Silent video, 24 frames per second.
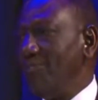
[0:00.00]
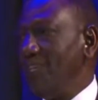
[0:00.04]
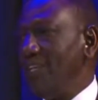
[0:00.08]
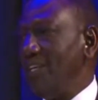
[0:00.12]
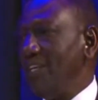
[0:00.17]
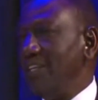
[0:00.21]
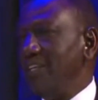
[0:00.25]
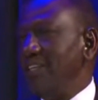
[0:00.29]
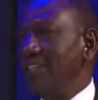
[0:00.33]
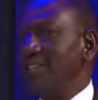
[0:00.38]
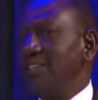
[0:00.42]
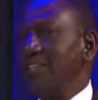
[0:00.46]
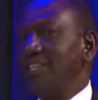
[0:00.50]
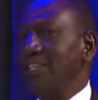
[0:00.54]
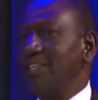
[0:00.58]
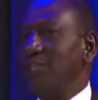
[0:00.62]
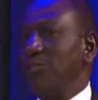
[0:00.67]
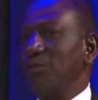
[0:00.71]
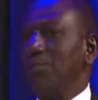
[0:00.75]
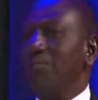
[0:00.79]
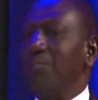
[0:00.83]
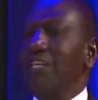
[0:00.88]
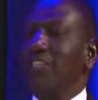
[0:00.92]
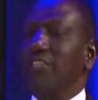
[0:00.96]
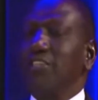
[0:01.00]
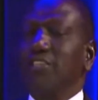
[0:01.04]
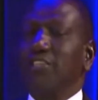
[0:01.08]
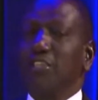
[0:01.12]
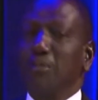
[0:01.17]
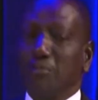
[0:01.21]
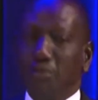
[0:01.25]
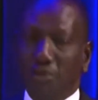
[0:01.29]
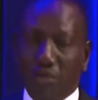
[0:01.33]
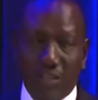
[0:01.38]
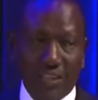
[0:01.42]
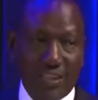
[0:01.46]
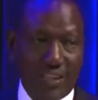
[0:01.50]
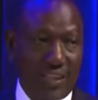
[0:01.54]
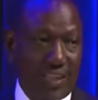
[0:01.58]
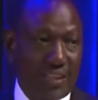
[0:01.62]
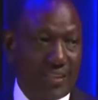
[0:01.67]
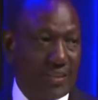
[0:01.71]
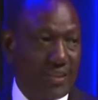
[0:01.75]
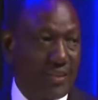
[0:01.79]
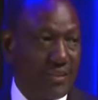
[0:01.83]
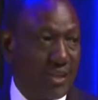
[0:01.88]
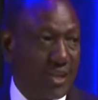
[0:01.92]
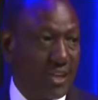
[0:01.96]
is that we must
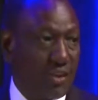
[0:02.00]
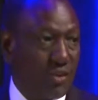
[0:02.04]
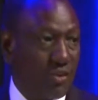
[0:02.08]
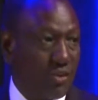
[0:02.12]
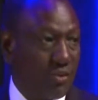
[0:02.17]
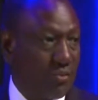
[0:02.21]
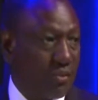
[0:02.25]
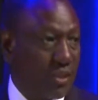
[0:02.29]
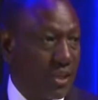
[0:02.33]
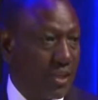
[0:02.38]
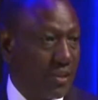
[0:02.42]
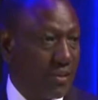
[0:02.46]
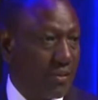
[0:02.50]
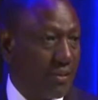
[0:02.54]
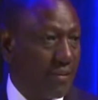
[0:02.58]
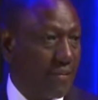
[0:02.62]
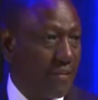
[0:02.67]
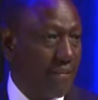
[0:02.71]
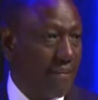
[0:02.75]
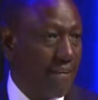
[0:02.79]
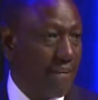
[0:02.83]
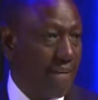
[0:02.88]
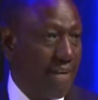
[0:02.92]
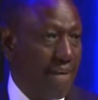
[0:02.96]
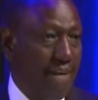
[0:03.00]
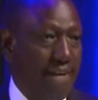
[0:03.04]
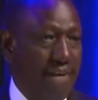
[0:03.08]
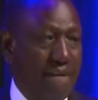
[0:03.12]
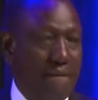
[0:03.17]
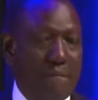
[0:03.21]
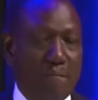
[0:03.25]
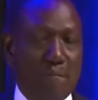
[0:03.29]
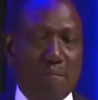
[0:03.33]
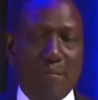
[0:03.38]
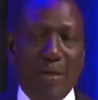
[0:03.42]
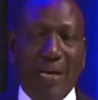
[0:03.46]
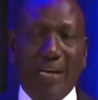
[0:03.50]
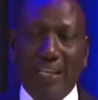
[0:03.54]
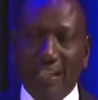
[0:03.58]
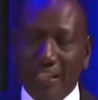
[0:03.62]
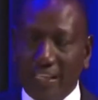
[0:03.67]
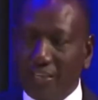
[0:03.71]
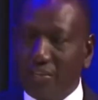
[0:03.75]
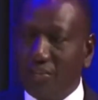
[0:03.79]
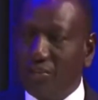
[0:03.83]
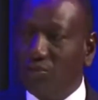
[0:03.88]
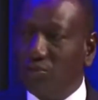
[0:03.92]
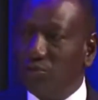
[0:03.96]
democratize our economy, make it
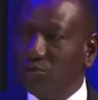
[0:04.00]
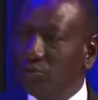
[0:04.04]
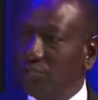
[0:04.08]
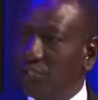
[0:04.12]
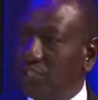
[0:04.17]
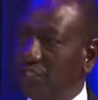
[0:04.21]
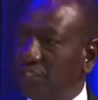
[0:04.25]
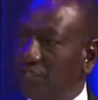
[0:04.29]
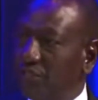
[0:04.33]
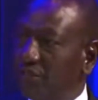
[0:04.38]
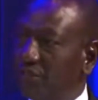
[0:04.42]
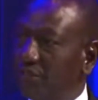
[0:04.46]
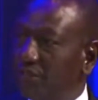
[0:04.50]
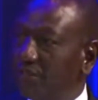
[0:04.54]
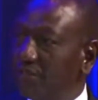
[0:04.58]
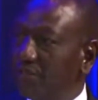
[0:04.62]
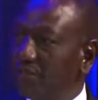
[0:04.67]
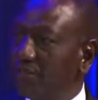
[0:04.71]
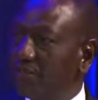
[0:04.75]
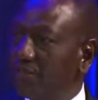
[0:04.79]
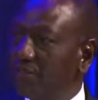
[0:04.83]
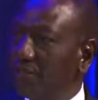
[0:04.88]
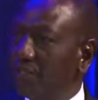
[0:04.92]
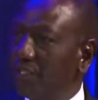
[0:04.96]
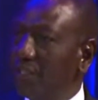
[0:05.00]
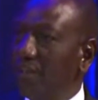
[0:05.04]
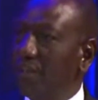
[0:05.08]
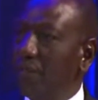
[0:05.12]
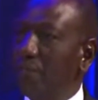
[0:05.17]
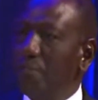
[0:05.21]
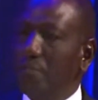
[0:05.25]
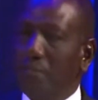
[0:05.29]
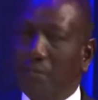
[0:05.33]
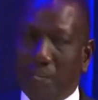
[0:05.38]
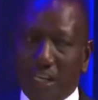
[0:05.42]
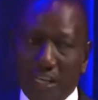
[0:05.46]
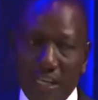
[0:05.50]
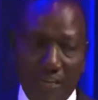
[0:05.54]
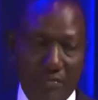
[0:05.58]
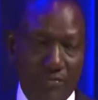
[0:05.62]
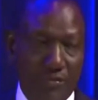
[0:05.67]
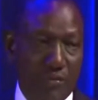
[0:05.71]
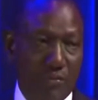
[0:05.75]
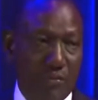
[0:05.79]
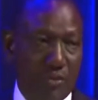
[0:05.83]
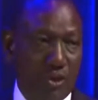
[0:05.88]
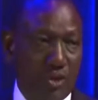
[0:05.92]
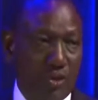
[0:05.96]
inclusive, bring
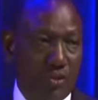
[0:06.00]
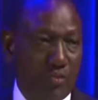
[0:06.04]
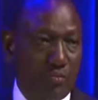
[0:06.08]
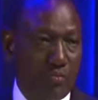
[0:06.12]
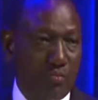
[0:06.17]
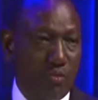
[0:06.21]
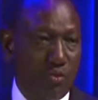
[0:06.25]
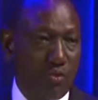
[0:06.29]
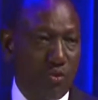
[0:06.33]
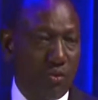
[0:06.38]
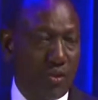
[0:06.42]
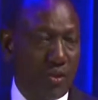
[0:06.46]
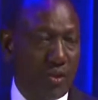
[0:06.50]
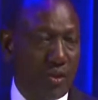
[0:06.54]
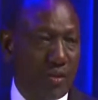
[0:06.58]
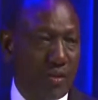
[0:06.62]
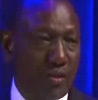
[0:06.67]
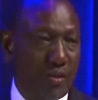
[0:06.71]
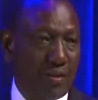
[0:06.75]
everybody on board,